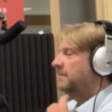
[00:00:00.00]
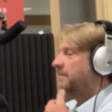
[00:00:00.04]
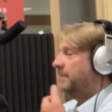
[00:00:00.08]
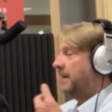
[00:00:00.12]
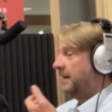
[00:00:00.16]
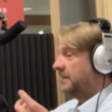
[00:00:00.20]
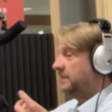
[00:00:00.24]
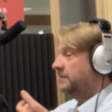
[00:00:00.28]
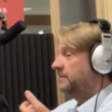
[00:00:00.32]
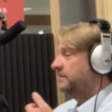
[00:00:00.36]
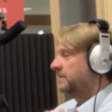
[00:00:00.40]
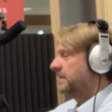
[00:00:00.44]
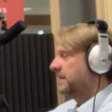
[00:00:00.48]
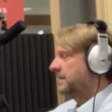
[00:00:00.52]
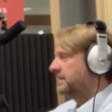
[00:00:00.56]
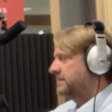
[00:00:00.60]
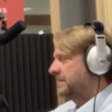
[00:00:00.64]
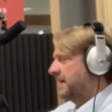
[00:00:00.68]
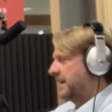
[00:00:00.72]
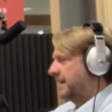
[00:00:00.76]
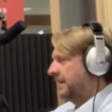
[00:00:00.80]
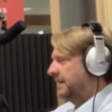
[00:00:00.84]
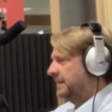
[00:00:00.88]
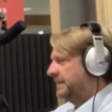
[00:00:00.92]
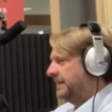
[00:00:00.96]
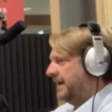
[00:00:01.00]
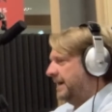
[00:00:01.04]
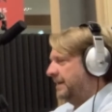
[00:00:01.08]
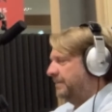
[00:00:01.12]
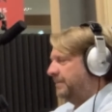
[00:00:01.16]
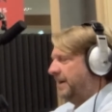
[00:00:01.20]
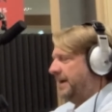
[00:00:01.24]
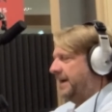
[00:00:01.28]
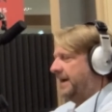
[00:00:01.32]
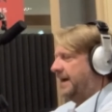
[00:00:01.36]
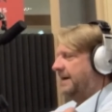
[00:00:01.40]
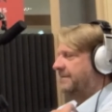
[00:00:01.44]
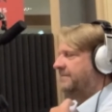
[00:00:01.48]
by doing exactly that,
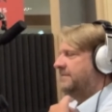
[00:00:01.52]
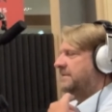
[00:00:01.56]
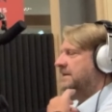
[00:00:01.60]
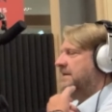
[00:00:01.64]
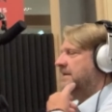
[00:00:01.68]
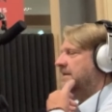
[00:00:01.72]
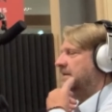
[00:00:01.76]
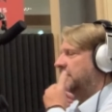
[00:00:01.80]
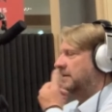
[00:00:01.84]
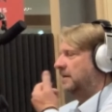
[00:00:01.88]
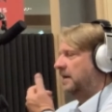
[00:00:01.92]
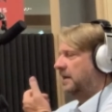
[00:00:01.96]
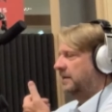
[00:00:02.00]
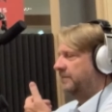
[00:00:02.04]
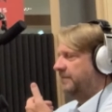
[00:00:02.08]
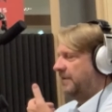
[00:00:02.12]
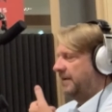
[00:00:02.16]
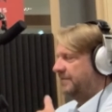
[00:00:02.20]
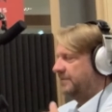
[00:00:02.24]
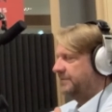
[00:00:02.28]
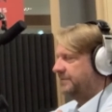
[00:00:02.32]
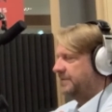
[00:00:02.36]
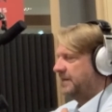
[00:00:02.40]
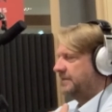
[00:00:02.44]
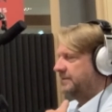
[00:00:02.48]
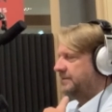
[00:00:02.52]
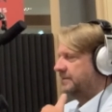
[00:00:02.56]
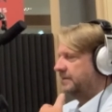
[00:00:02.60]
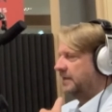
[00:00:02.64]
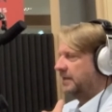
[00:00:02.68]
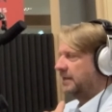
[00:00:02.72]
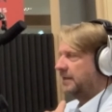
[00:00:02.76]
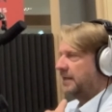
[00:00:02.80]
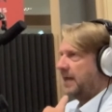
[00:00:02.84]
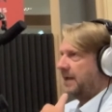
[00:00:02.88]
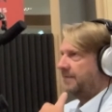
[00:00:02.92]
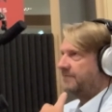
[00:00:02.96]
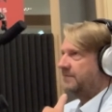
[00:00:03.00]
by having a lot of advertising
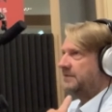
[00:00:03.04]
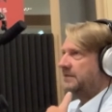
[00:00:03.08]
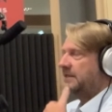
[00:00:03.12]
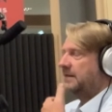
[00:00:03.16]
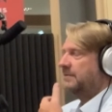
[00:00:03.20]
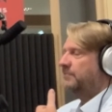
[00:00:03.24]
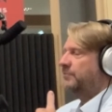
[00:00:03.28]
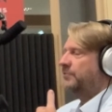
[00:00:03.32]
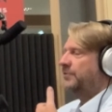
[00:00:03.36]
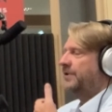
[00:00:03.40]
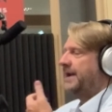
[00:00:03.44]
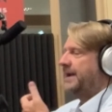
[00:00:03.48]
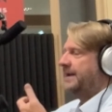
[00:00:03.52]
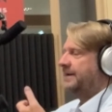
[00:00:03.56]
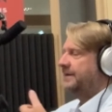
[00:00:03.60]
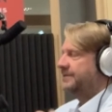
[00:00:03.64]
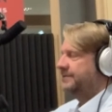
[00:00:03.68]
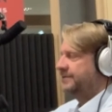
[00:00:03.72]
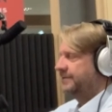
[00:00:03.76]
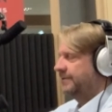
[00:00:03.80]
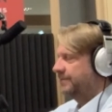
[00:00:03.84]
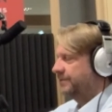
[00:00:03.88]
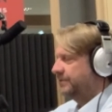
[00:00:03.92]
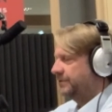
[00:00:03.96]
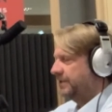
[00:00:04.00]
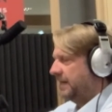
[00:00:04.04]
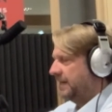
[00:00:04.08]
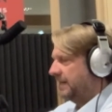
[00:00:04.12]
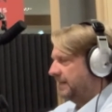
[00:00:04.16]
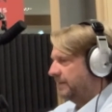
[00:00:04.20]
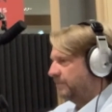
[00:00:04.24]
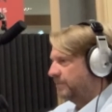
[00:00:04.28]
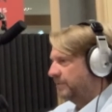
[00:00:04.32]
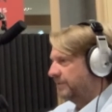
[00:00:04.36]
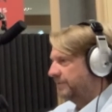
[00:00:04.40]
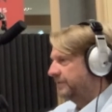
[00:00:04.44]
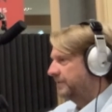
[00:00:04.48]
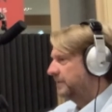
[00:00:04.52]
and having their brand
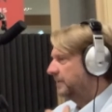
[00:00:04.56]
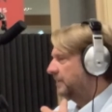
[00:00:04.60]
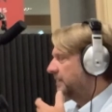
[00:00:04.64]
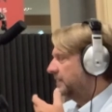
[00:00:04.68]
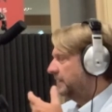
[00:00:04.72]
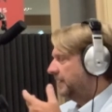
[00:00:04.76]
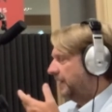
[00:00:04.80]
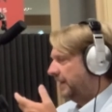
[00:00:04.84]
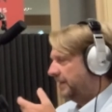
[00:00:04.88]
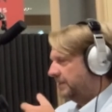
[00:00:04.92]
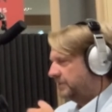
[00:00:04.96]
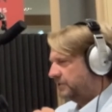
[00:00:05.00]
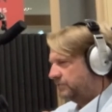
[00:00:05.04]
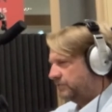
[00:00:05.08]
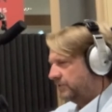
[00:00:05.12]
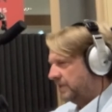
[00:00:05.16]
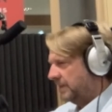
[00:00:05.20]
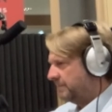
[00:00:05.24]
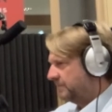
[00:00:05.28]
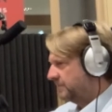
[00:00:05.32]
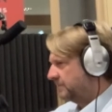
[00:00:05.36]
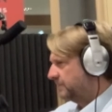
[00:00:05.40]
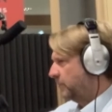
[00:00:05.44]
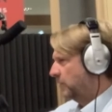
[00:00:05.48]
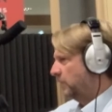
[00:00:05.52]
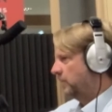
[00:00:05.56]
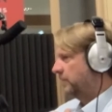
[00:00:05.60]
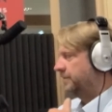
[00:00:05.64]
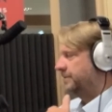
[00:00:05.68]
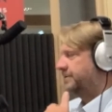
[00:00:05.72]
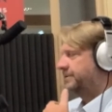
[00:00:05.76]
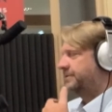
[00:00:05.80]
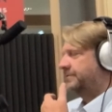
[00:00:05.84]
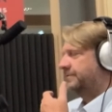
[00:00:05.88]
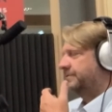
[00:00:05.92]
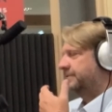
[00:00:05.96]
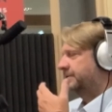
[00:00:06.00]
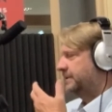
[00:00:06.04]
associated with extreme
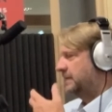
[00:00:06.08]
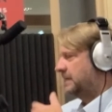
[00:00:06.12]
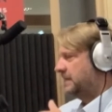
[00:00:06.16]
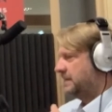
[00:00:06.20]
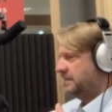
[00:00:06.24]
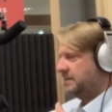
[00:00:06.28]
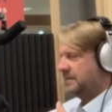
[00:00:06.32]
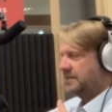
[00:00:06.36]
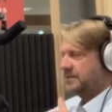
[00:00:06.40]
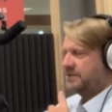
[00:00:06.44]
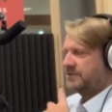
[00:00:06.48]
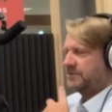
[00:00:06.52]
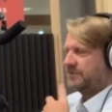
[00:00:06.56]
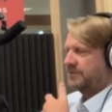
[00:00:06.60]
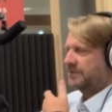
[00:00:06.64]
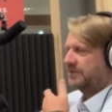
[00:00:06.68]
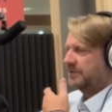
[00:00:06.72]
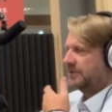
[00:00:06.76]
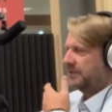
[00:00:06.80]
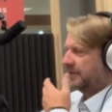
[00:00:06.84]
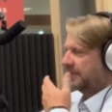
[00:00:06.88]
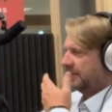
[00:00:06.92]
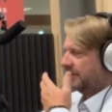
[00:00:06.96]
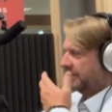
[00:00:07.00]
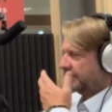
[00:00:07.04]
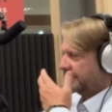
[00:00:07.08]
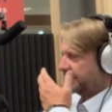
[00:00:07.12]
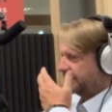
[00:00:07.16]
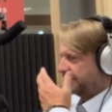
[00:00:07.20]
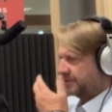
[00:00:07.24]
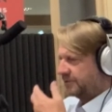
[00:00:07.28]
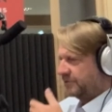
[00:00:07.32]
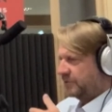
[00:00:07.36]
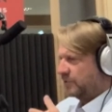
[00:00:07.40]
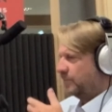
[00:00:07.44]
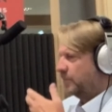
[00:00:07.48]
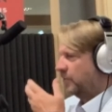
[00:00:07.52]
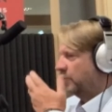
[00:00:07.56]
sports or skiing or
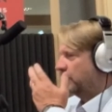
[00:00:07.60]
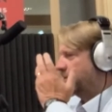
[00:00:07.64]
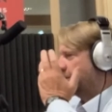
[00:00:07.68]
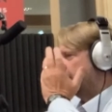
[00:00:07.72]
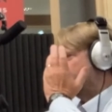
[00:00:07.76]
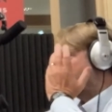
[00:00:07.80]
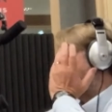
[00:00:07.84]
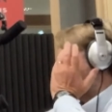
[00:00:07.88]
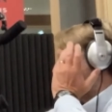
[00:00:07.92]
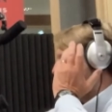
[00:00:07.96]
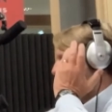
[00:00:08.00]
snowboarding